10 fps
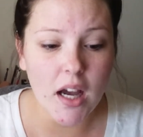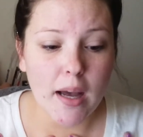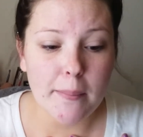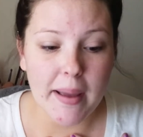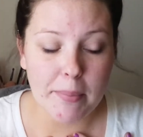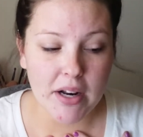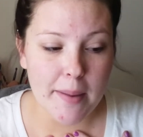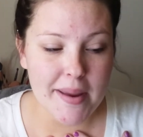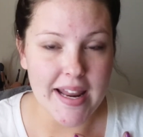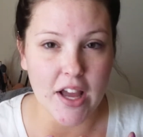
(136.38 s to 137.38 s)
I put it
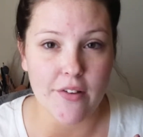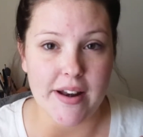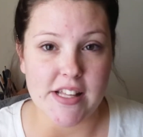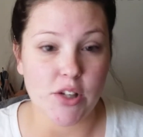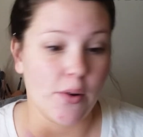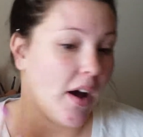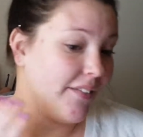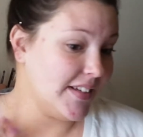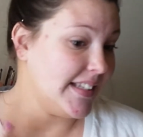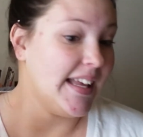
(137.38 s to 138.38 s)
on my neck already, so
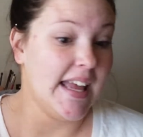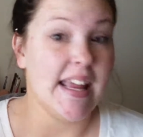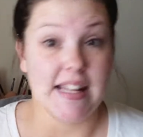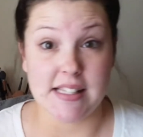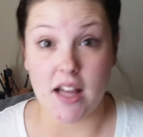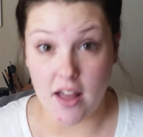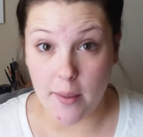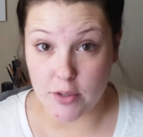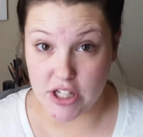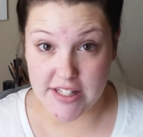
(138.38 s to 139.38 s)
obviously it is a
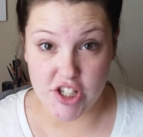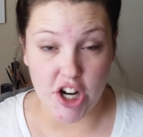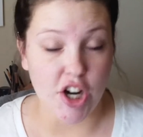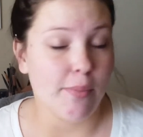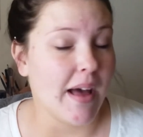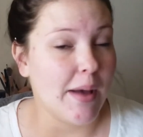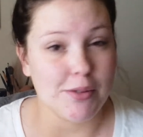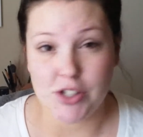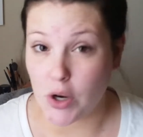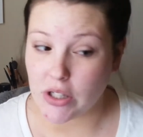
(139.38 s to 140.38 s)
couple shades darker, but I
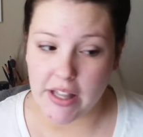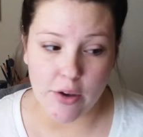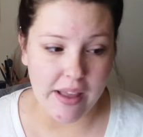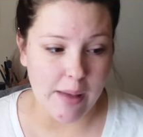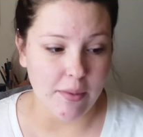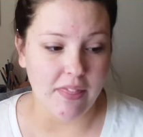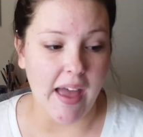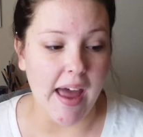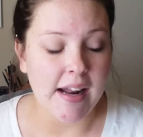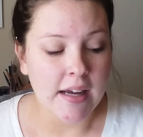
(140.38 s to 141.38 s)
was totally okay with
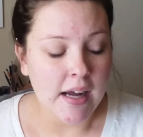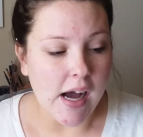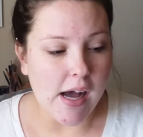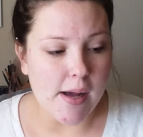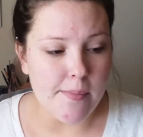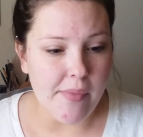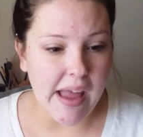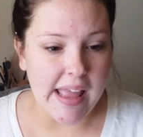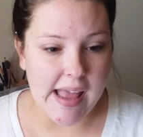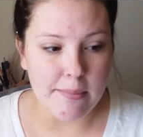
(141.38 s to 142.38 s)
that.
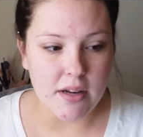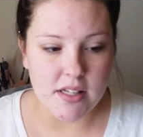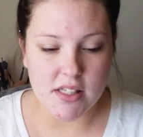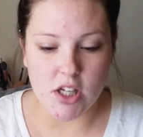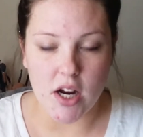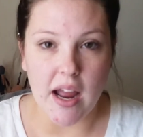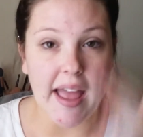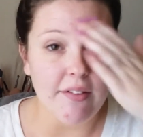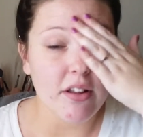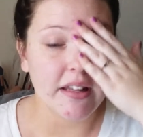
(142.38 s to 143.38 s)
I am going to start, I
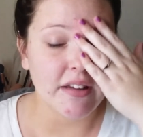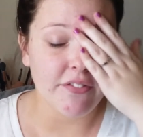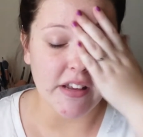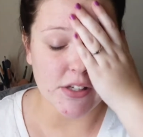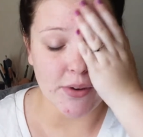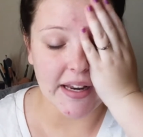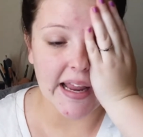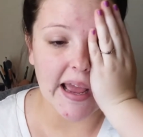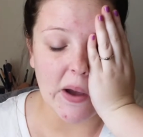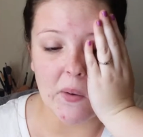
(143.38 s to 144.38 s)
have a clean face right
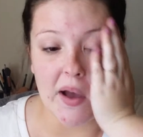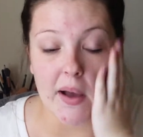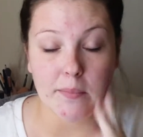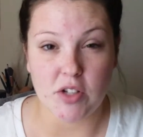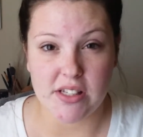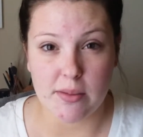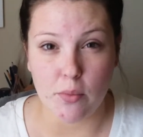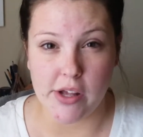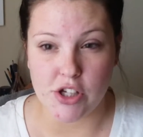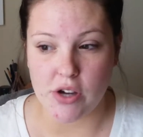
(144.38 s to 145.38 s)
now, just some
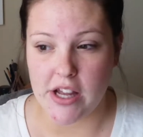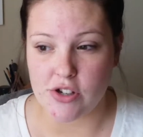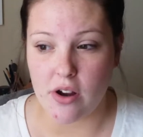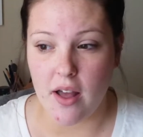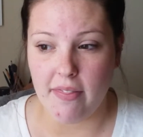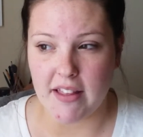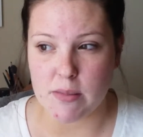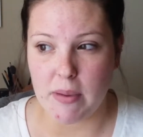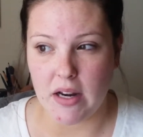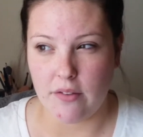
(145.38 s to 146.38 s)
moisturizer on
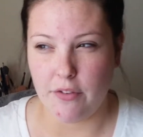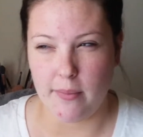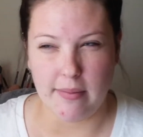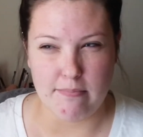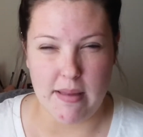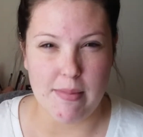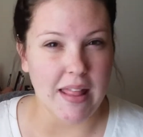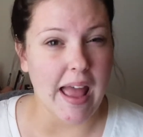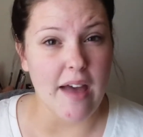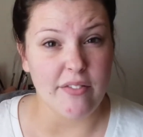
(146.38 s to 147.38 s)
that's been on for maybe
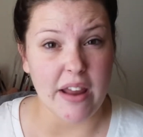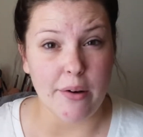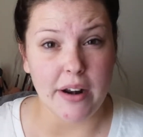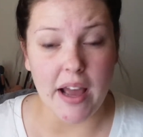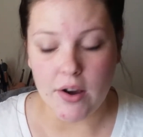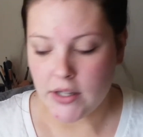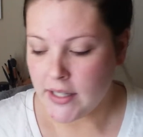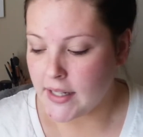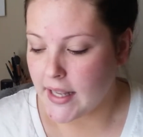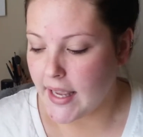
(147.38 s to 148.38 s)
like a half an hour now.
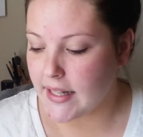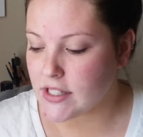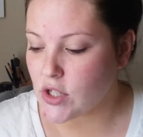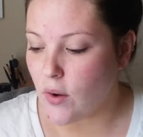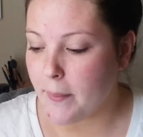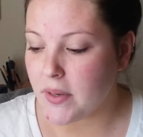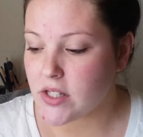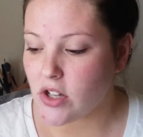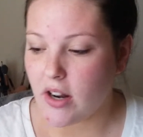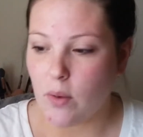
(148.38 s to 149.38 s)
And so I'm going
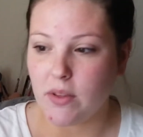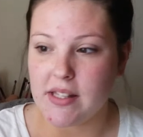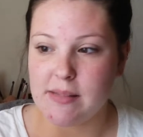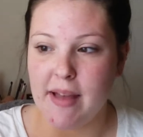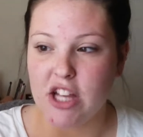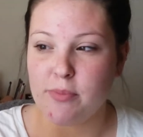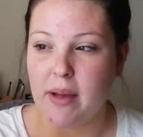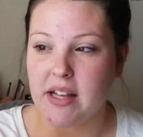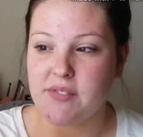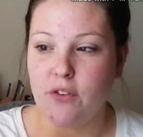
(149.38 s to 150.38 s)
to start out with the
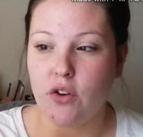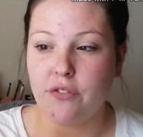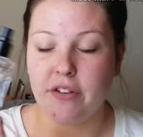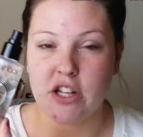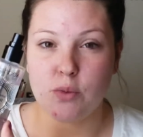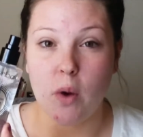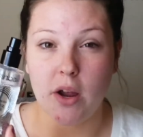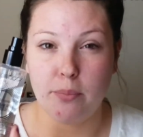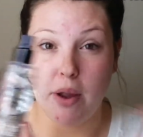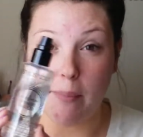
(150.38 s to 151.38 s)
Smashbox Photo Finish
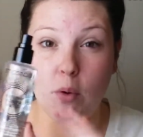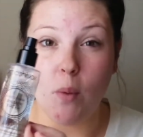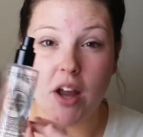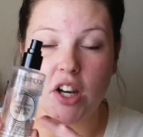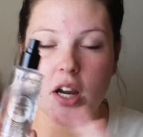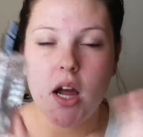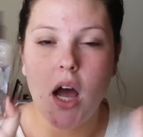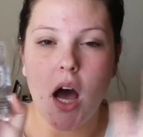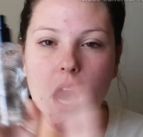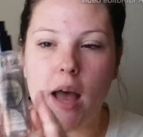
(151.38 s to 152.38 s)
Primer Water.
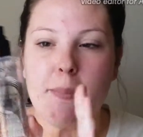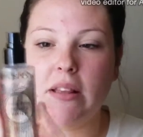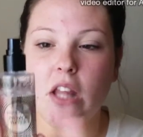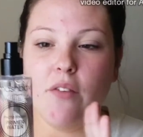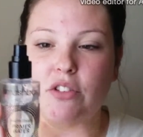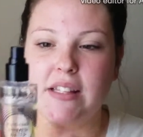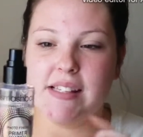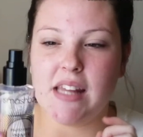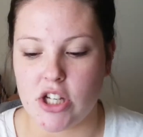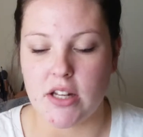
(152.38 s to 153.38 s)
I'm in love with
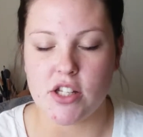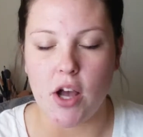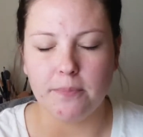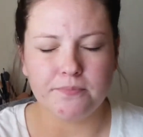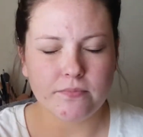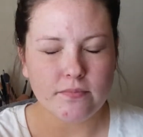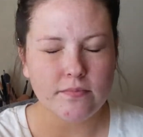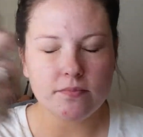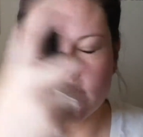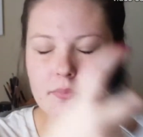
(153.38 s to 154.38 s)
this foundation. So
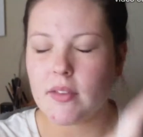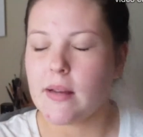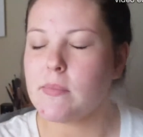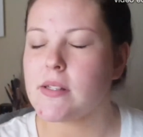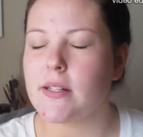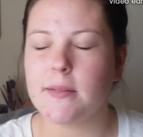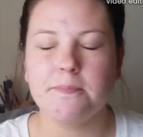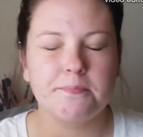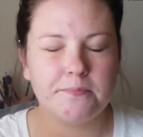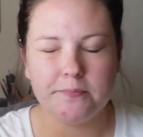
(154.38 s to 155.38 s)
I'm just going
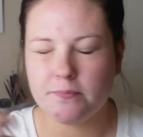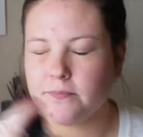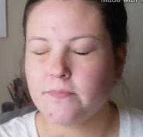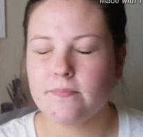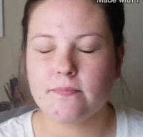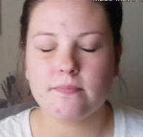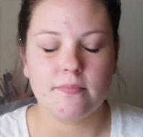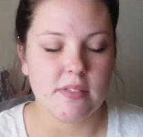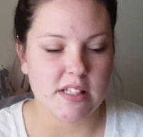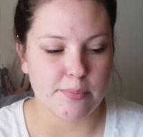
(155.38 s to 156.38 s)
to
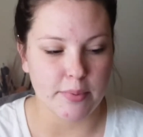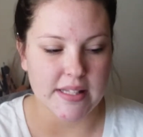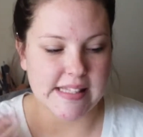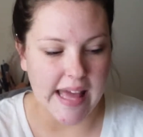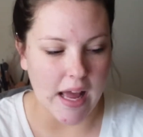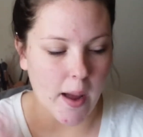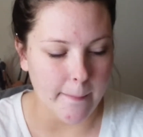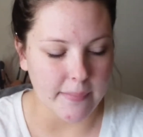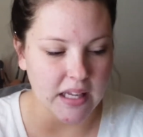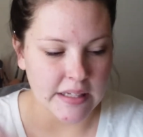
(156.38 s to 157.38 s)
spritz that
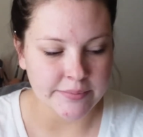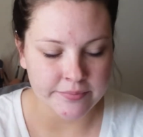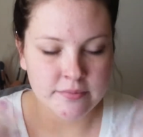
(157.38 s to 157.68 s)
on me.